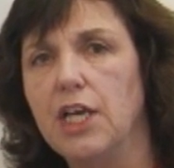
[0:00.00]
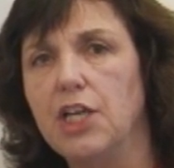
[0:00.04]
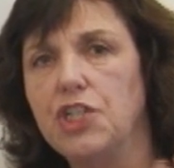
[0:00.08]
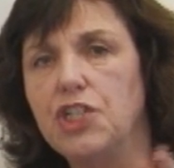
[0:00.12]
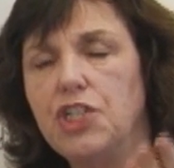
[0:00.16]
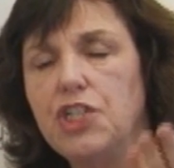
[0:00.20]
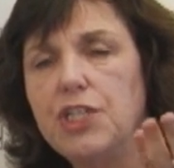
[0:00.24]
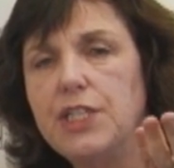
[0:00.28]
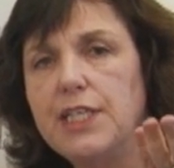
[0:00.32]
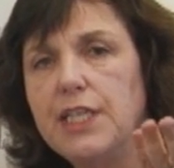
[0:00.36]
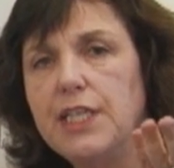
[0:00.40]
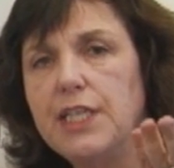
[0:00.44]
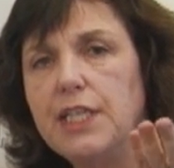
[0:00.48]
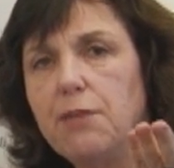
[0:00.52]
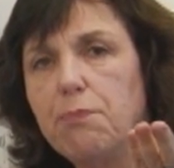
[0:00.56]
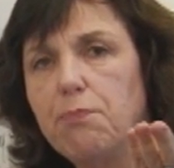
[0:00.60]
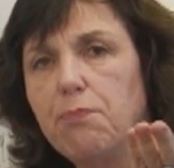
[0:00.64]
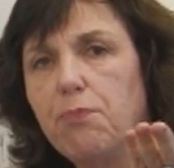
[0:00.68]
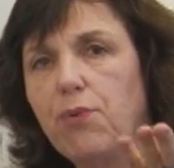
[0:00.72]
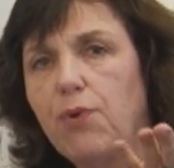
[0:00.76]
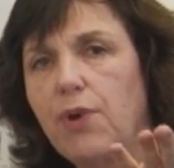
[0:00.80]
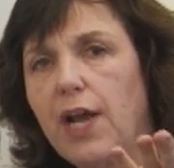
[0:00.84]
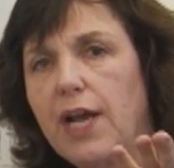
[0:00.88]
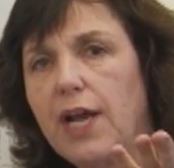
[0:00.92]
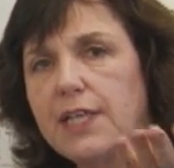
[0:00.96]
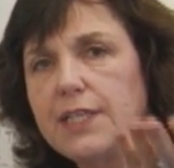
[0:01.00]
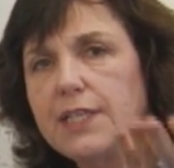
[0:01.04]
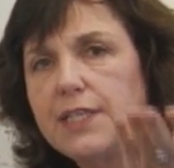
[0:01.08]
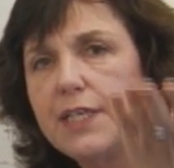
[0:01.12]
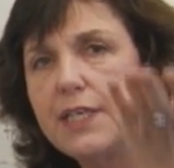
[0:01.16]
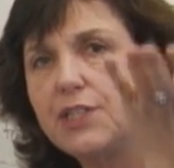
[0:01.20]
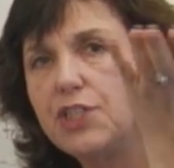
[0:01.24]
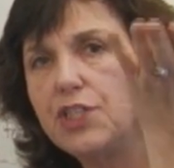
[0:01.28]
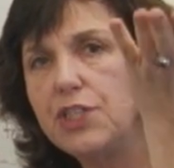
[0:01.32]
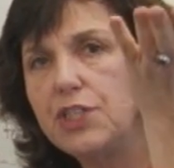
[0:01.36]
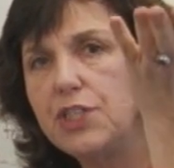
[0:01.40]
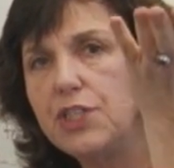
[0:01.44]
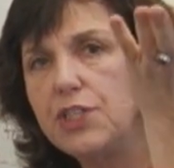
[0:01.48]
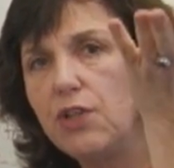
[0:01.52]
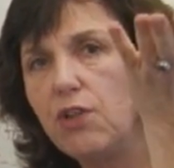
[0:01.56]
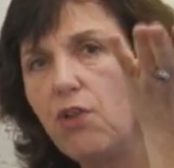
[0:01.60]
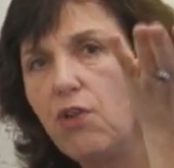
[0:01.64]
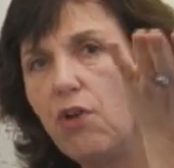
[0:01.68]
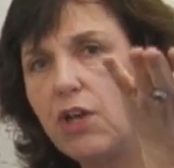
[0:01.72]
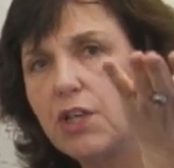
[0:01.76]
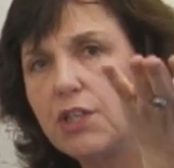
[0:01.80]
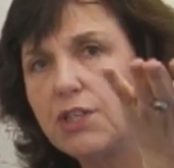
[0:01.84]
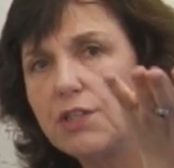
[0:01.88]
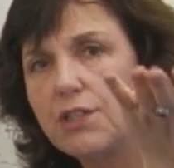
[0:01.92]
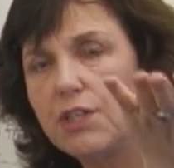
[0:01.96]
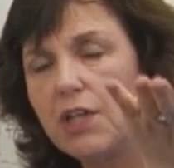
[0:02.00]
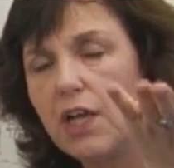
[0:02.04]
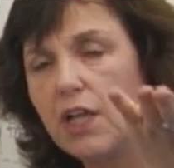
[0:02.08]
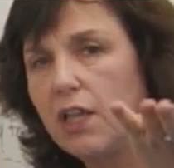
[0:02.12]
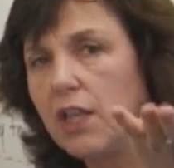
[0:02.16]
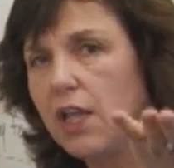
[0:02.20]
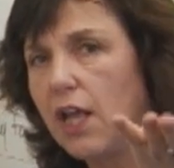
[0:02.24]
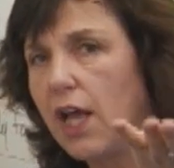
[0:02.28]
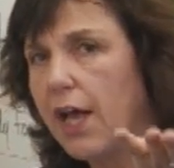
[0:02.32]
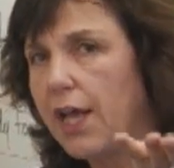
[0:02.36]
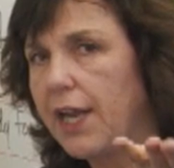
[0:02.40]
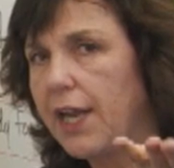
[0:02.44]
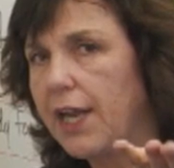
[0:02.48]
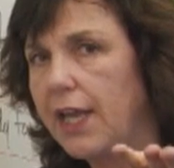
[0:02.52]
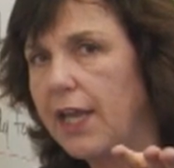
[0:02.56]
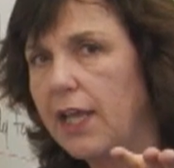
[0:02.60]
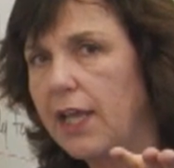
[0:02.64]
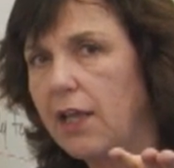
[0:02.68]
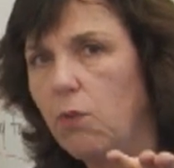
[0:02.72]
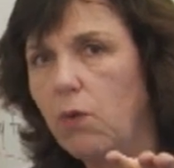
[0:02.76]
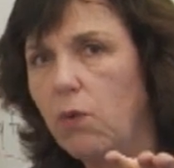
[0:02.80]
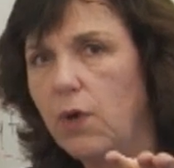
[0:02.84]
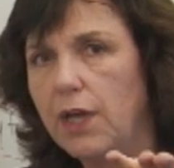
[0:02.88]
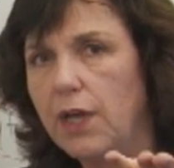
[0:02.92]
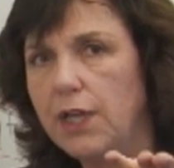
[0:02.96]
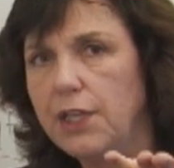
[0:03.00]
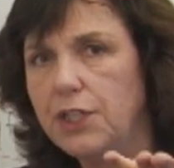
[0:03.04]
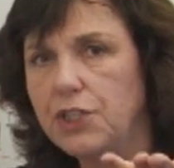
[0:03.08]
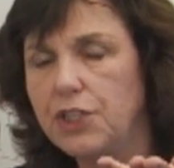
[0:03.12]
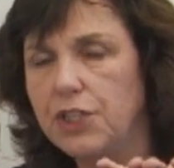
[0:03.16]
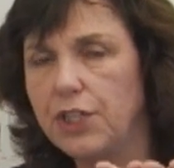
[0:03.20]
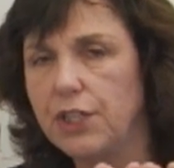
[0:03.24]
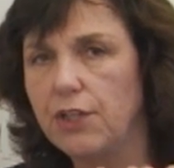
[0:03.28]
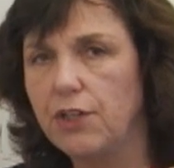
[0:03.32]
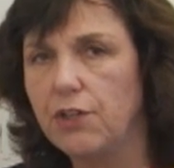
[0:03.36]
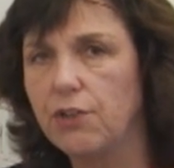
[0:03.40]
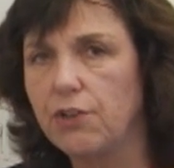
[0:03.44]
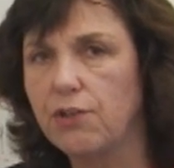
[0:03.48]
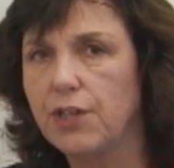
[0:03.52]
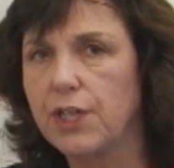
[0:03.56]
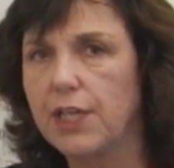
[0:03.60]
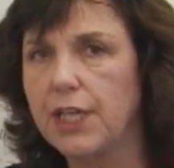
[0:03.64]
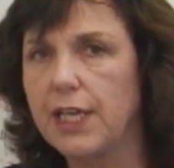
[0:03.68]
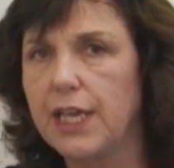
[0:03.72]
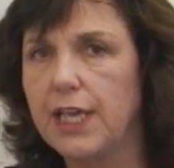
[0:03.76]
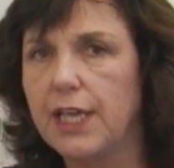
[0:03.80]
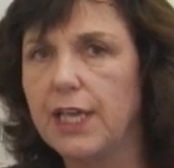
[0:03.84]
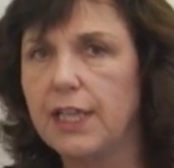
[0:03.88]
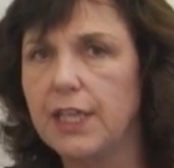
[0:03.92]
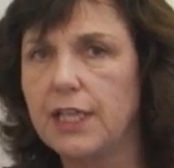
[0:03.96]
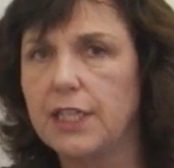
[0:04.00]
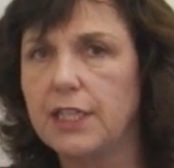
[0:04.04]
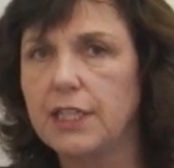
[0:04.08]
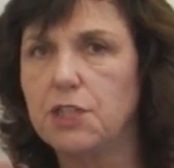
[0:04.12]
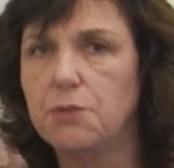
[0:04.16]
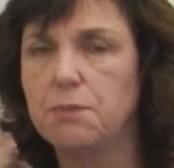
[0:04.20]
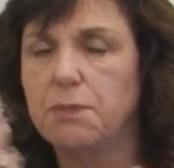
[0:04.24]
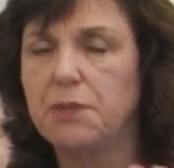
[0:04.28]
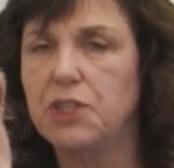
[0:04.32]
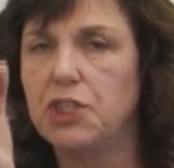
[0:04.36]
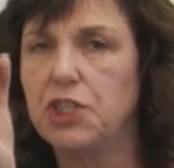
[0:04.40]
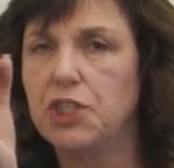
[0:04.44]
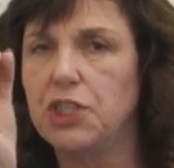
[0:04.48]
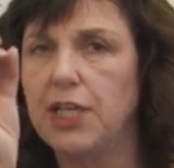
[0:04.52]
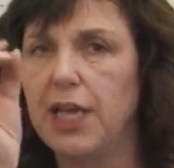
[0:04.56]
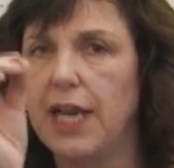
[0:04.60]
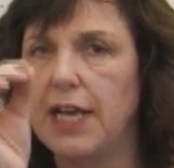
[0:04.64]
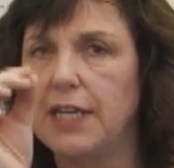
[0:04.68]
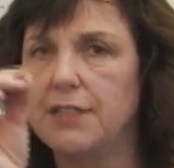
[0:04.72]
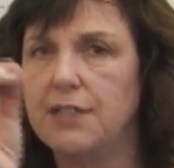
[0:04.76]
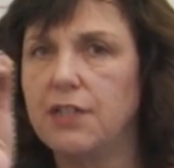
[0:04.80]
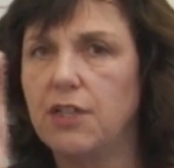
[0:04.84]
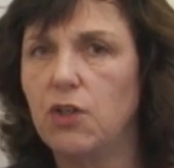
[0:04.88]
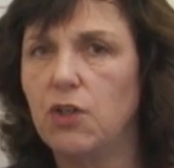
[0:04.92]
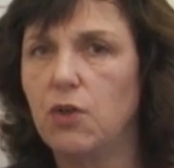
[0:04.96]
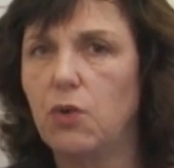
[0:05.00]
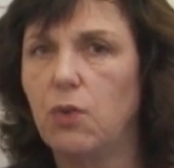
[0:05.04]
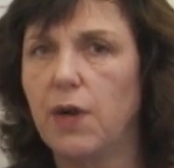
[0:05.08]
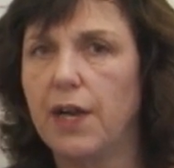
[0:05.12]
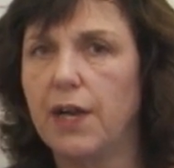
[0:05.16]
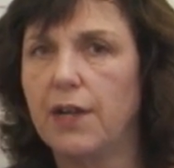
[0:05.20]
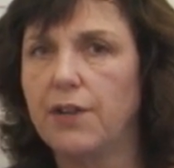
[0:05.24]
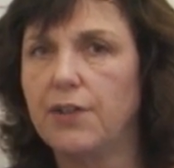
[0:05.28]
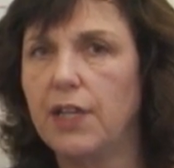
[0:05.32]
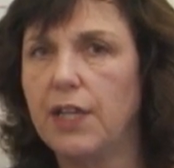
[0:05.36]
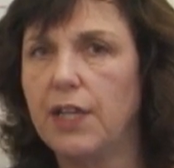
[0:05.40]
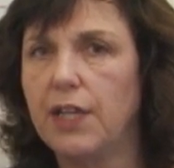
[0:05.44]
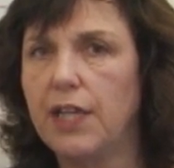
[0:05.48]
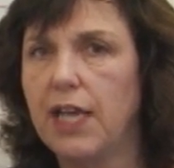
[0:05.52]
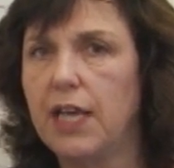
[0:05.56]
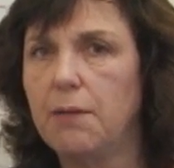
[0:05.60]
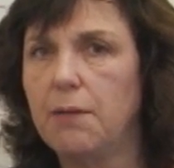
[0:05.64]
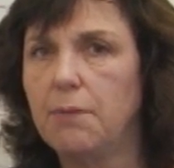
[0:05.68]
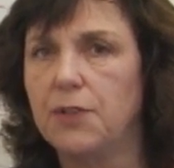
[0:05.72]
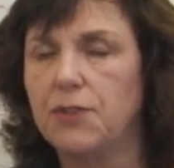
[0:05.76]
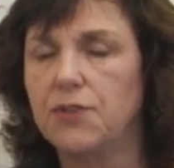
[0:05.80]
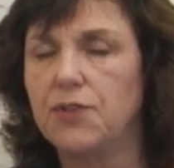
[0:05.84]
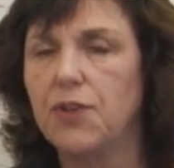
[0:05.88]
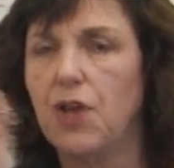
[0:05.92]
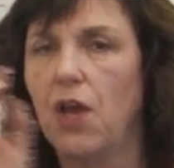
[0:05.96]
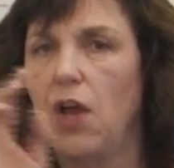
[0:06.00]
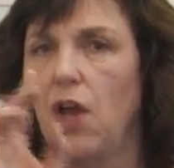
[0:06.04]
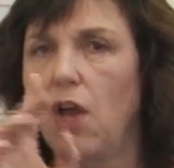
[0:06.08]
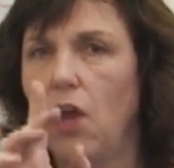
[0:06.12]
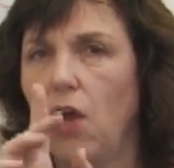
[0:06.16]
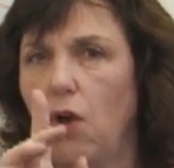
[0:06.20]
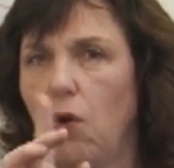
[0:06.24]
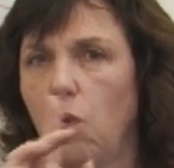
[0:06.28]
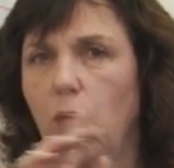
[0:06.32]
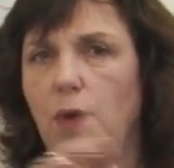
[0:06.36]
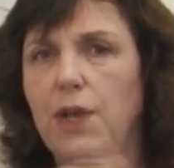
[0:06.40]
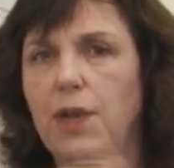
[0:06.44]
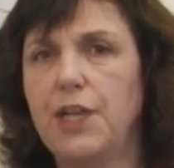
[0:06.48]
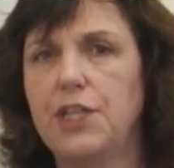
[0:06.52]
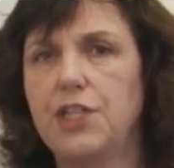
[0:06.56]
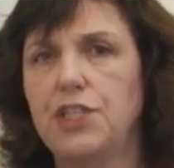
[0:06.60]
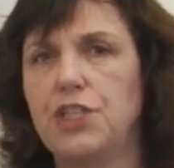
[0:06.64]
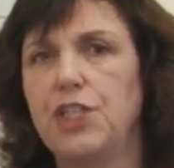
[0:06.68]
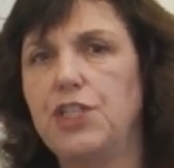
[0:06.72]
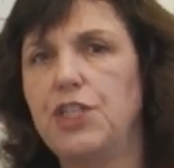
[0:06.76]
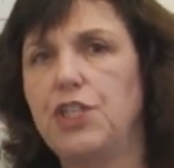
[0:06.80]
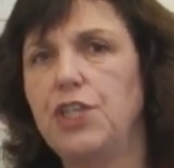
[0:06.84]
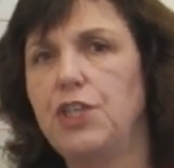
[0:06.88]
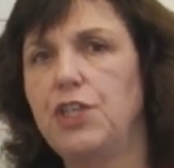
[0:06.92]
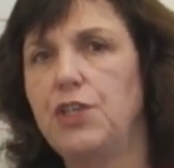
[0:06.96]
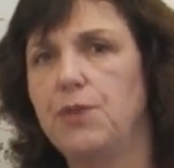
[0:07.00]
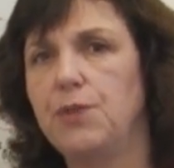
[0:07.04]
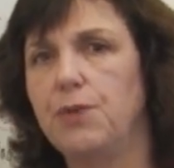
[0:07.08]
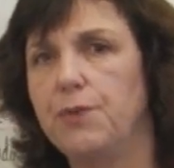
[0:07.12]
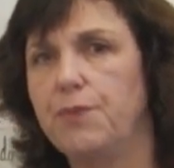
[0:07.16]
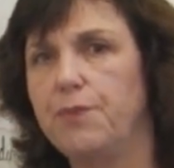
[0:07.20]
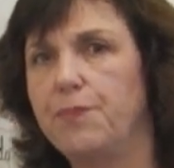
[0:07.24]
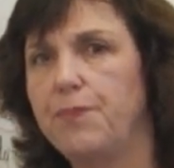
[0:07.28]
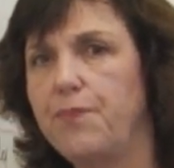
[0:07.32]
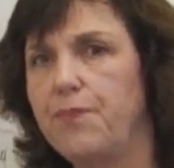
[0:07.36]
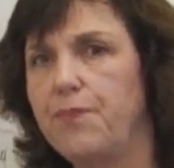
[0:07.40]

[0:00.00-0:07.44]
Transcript: She's in the process. She's lost a lot of L1. She's learning English, but she hasn't acquired the labels. What does she do?